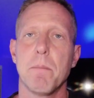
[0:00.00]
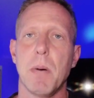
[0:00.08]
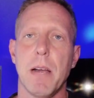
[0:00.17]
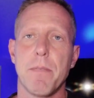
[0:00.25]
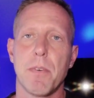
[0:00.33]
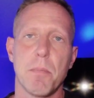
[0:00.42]

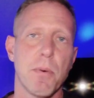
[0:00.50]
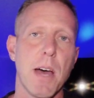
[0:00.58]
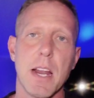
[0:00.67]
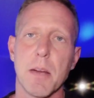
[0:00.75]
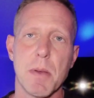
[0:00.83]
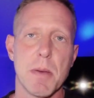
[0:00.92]
but for
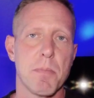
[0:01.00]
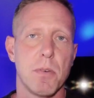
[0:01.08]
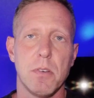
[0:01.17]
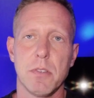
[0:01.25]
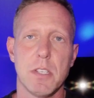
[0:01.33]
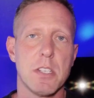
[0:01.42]
product
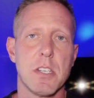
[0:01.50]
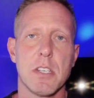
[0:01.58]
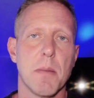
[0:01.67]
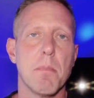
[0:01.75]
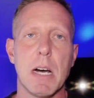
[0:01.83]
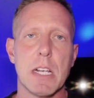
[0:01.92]
people, this
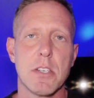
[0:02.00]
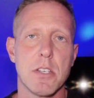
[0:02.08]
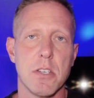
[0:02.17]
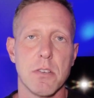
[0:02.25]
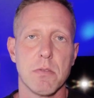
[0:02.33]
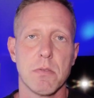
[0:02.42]
is a
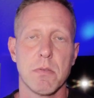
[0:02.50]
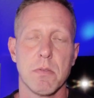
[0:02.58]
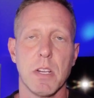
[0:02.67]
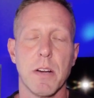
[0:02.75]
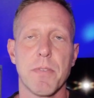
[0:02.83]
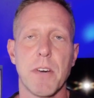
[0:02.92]
must do,
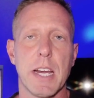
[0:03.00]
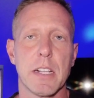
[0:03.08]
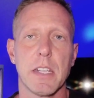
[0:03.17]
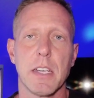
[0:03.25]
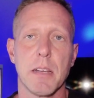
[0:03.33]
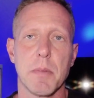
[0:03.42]
you know,
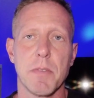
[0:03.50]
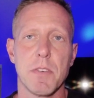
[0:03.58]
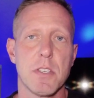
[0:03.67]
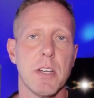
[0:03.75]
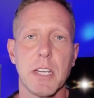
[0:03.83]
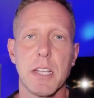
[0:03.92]
frankly. I mean, if
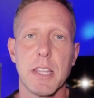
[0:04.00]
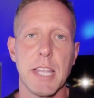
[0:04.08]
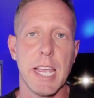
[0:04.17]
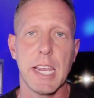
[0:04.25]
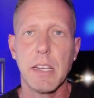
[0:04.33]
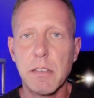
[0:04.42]
you're selling a
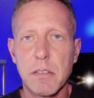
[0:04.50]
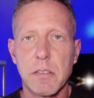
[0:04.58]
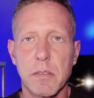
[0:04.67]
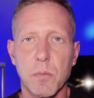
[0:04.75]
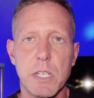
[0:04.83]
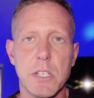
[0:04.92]
thing,
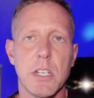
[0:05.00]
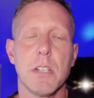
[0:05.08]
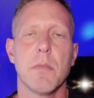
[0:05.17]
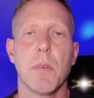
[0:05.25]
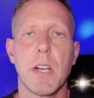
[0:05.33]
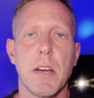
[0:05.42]

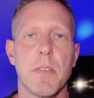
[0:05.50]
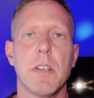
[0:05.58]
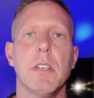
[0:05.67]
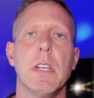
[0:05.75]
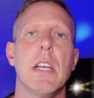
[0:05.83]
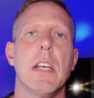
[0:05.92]
widget,
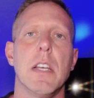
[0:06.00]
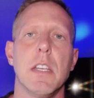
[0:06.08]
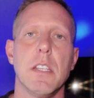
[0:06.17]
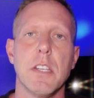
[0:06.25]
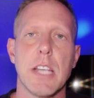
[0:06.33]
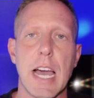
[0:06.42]
whatever,
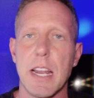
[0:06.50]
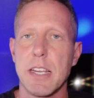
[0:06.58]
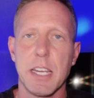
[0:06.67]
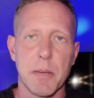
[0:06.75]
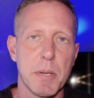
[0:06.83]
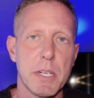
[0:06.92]
you got to
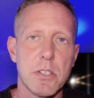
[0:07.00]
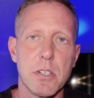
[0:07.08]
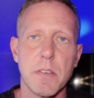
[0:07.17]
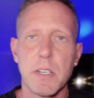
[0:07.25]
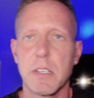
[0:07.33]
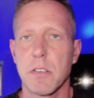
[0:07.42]
take a
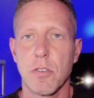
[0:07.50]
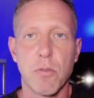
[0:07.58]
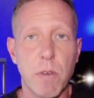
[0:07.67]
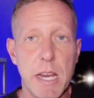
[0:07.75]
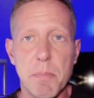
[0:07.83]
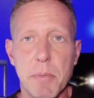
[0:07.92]
picture of it,
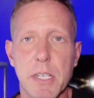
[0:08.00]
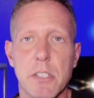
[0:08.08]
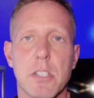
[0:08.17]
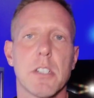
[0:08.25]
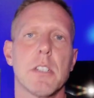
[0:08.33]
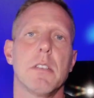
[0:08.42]
great
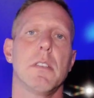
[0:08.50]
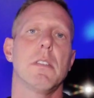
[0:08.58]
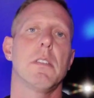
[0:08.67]
picture,